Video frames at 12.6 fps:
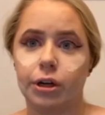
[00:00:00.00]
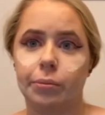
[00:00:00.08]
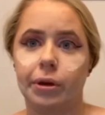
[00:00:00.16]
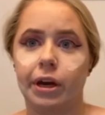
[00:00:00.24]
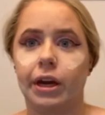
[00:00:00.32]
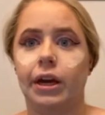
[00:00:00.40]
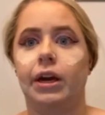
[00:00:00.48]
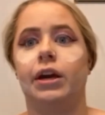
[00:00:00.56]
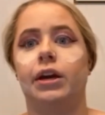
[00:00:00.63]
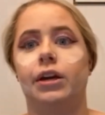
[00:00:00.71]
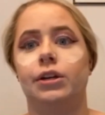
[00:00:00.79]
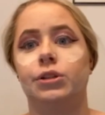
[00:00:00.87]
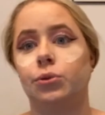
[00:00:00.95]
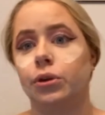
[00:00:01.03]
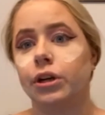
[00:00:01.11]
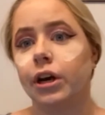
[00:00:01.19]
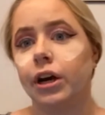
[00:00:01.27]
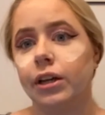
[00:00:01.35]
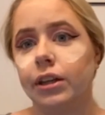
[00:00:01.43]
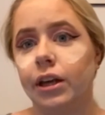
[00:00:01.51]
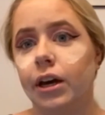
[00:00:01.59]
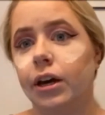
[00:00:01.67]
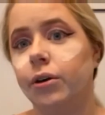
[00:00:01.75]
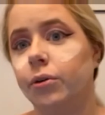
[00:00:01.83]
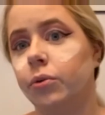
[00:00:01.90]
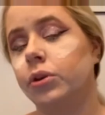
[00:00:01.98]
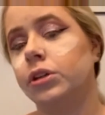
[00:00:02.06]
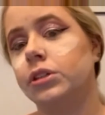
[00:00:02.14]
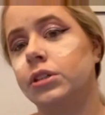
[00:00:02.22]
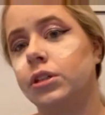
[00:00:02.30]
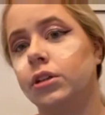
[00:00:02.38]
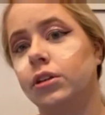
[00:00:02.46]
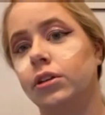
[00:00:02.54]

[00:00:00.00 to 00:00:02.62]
a tour guide that works